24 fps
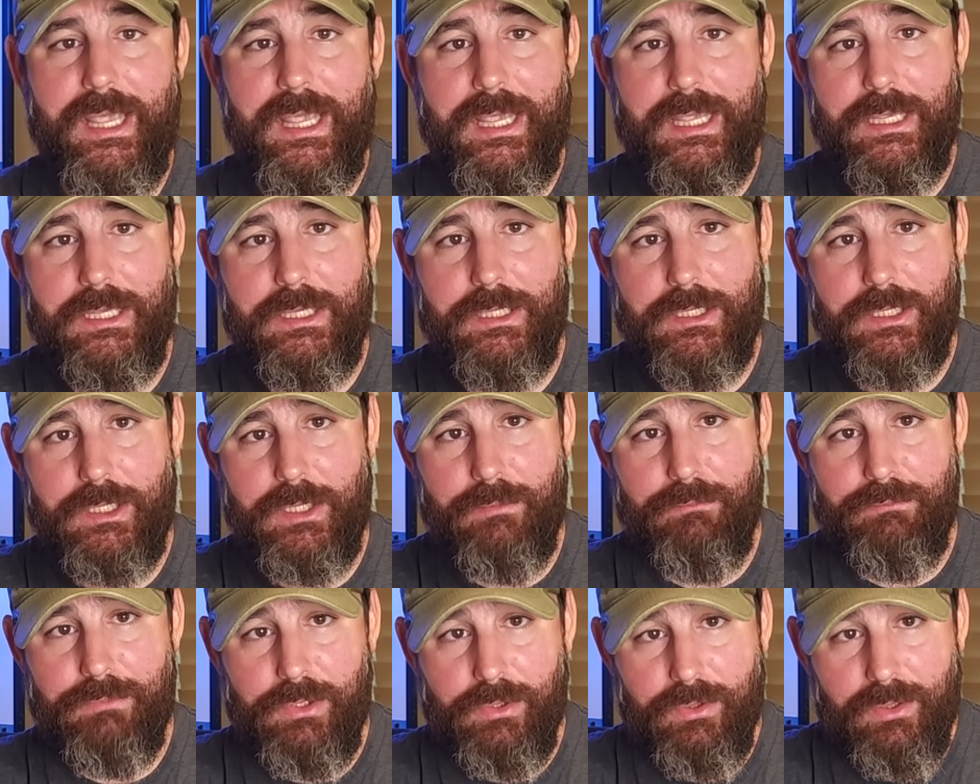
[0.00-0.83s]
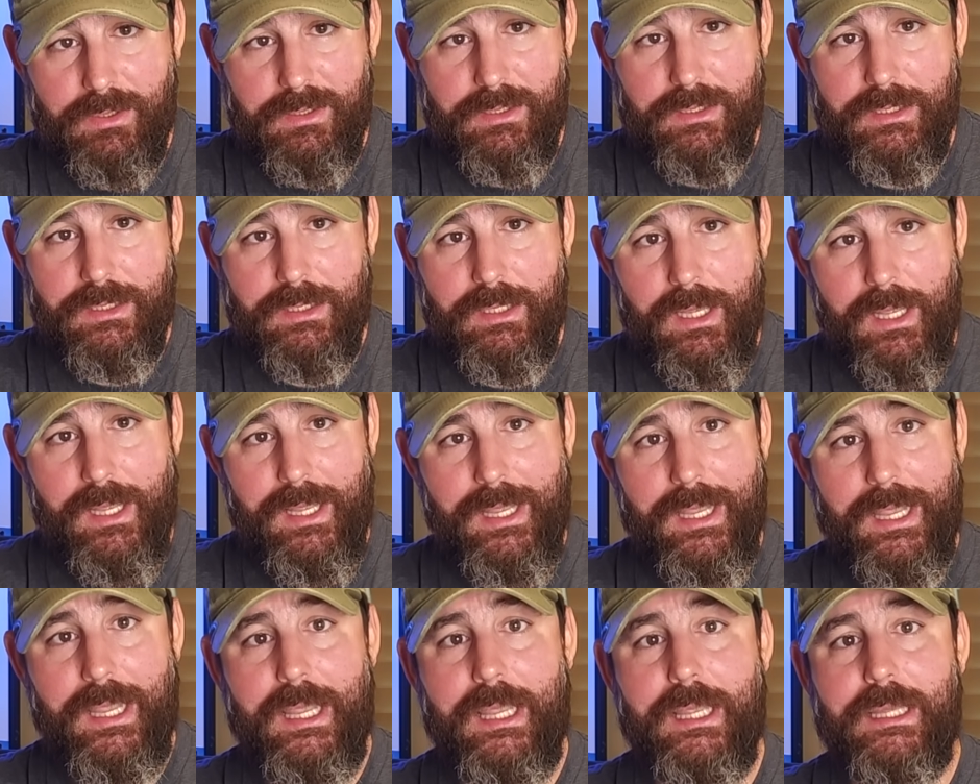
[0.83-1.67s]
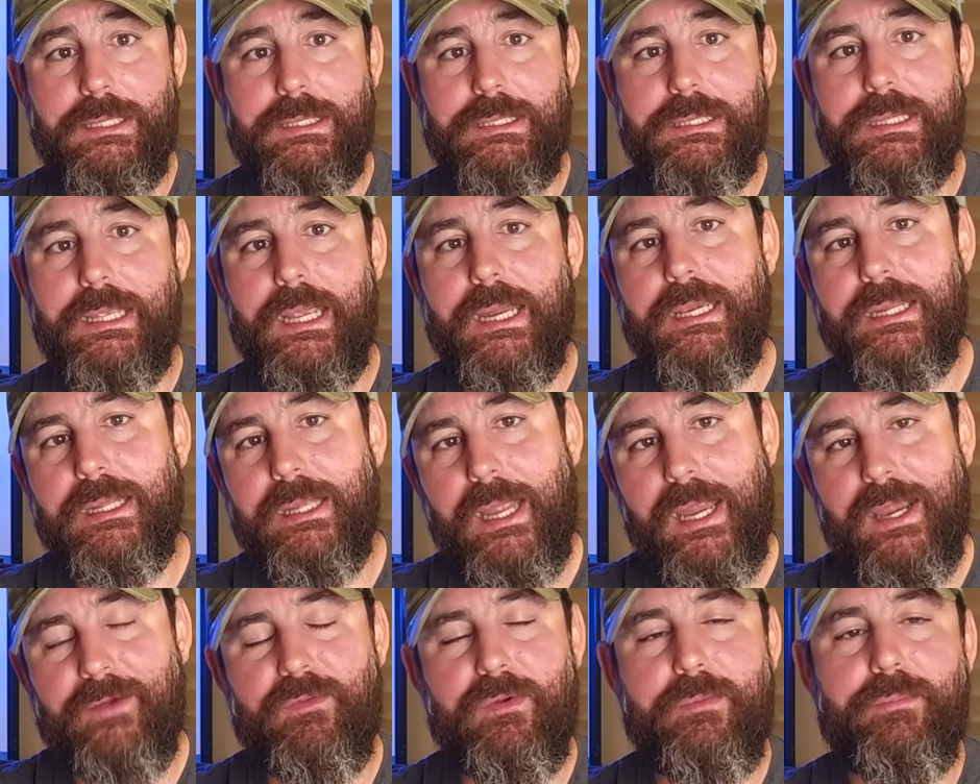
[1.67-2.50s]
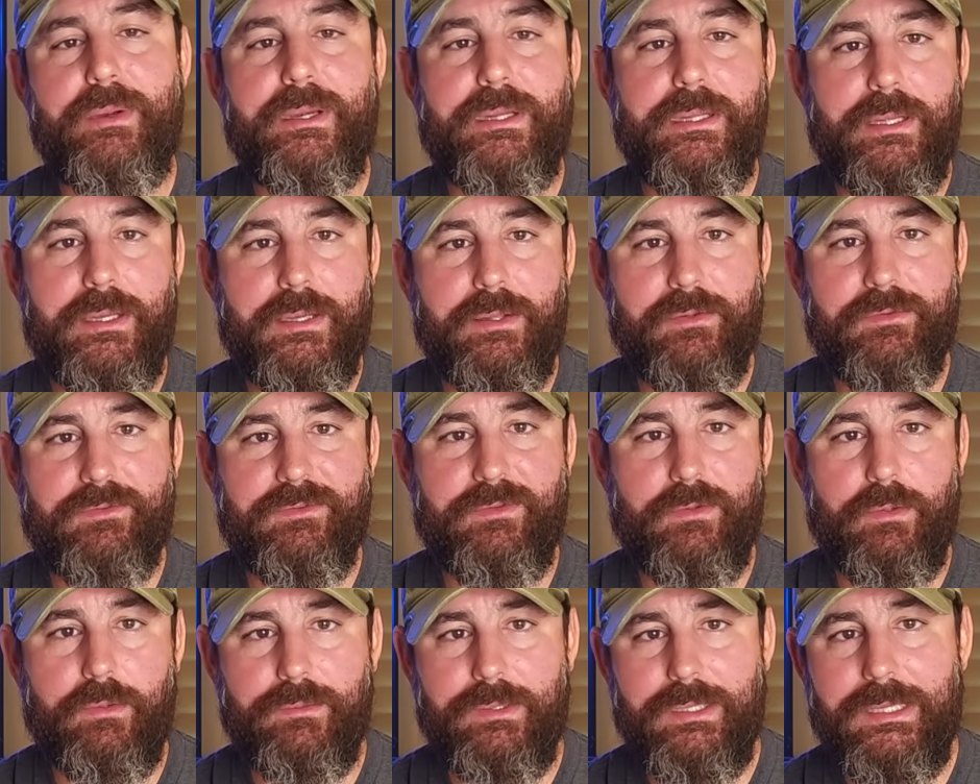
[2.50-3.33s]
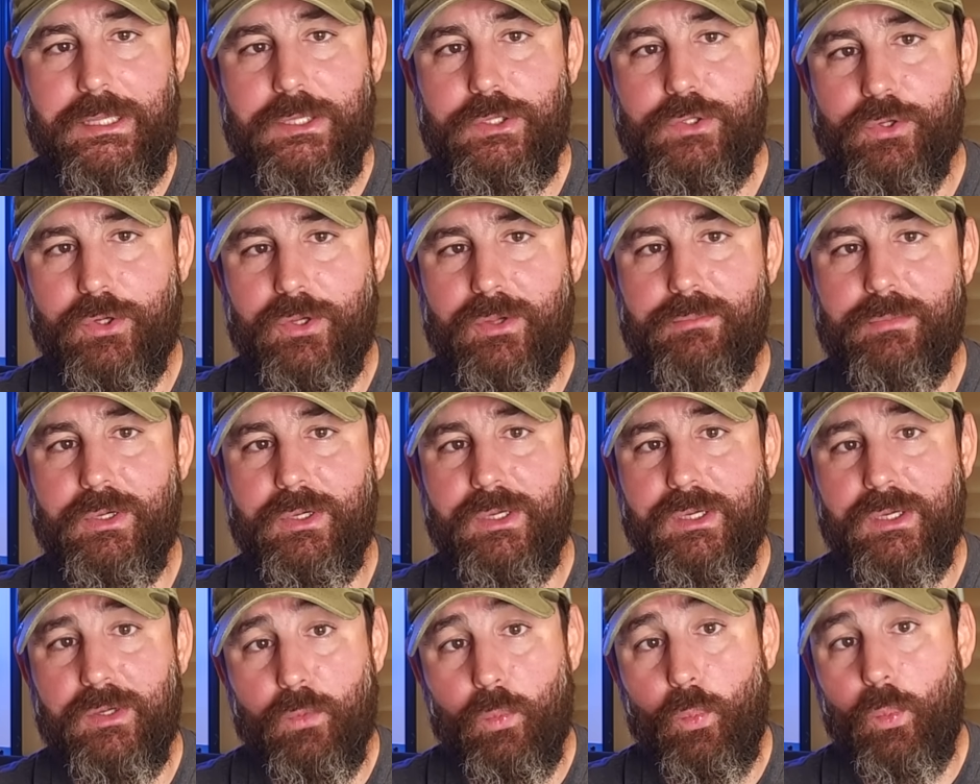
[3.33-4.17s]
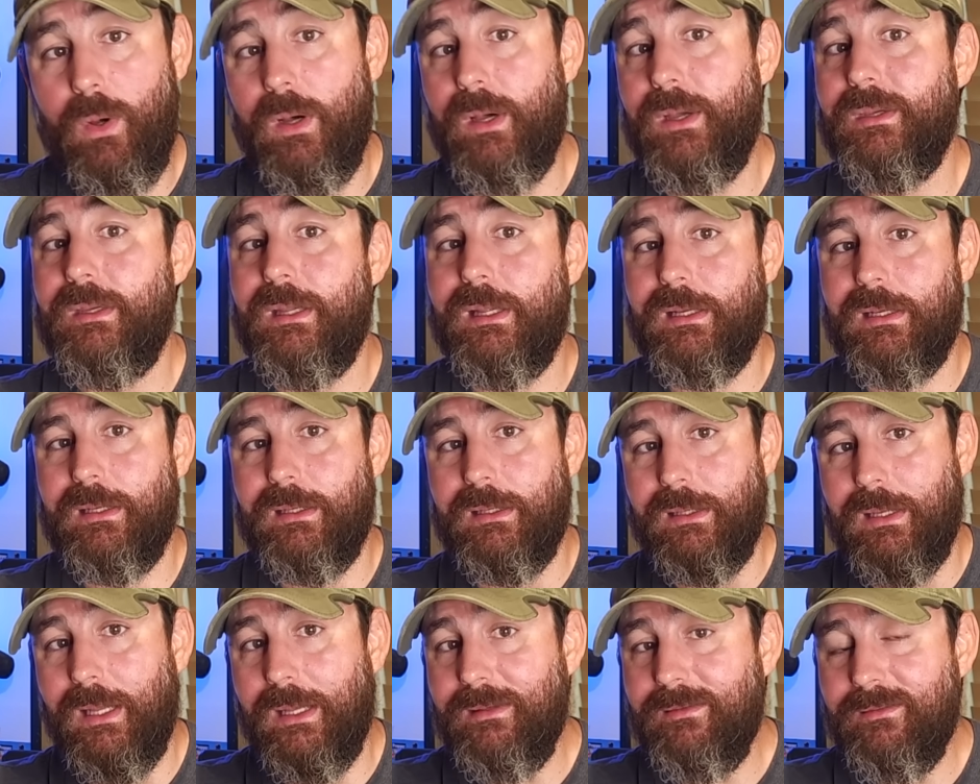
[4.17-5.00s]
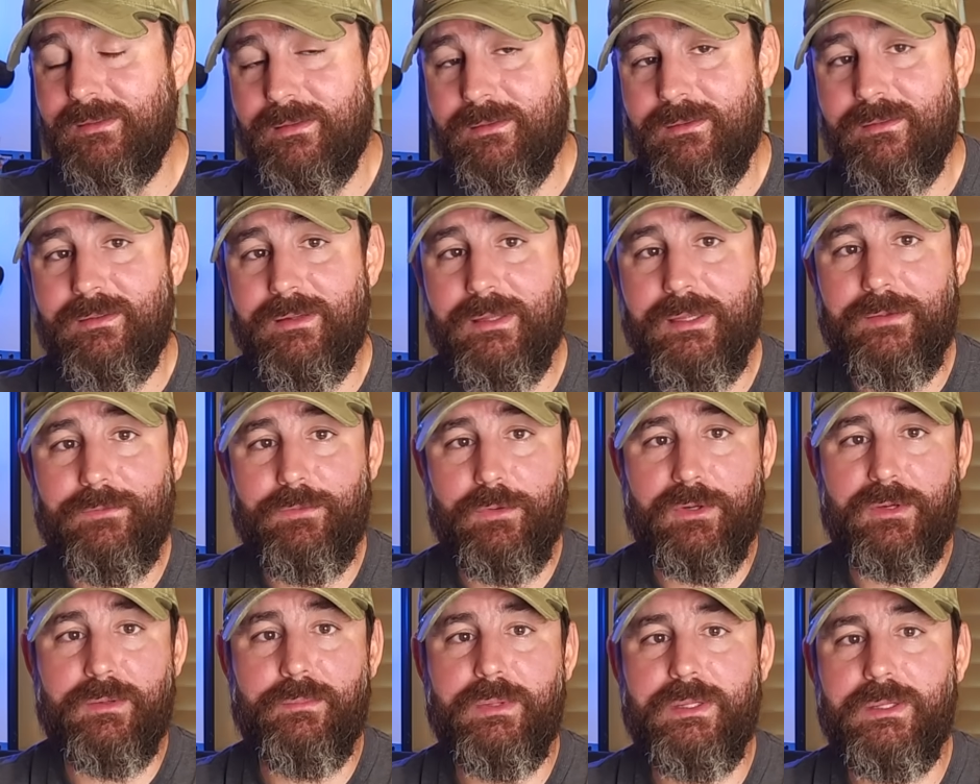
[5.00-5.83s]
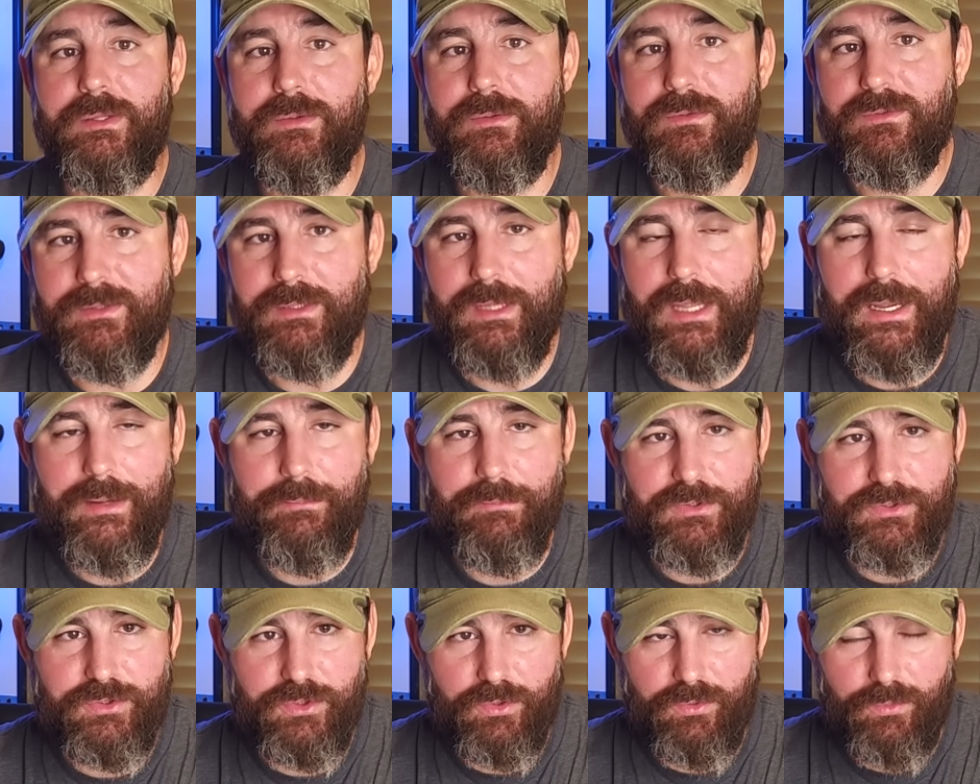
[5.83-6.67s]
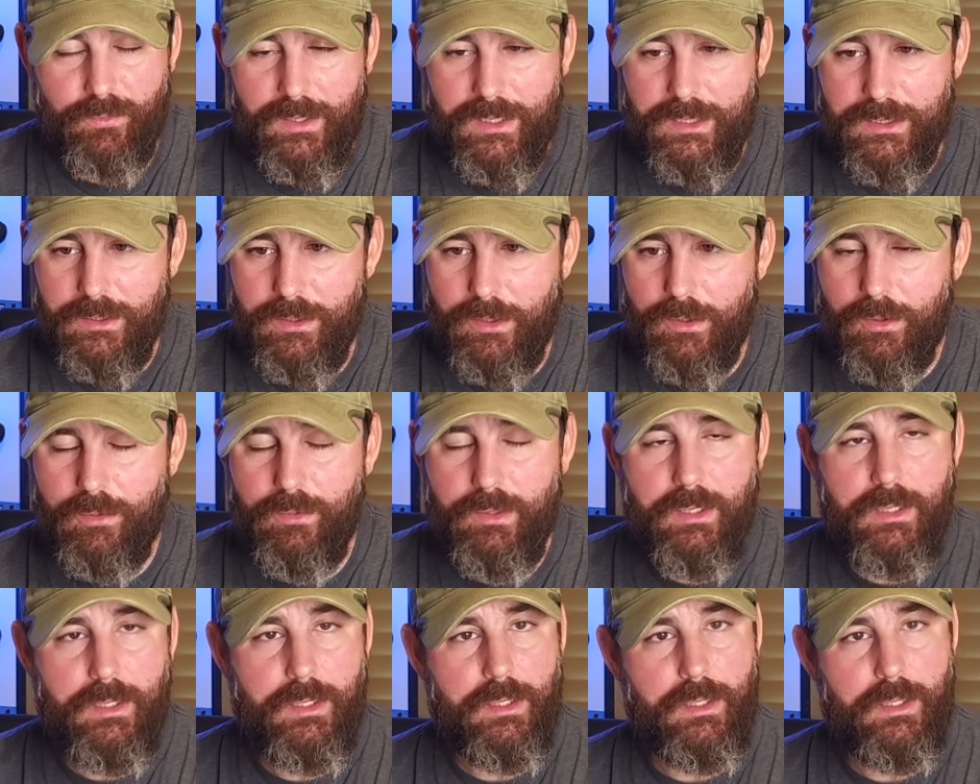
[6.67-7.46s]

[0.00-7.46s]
a community and getting everybody else in your community, one, licensed if you're gonna be using amateur radio,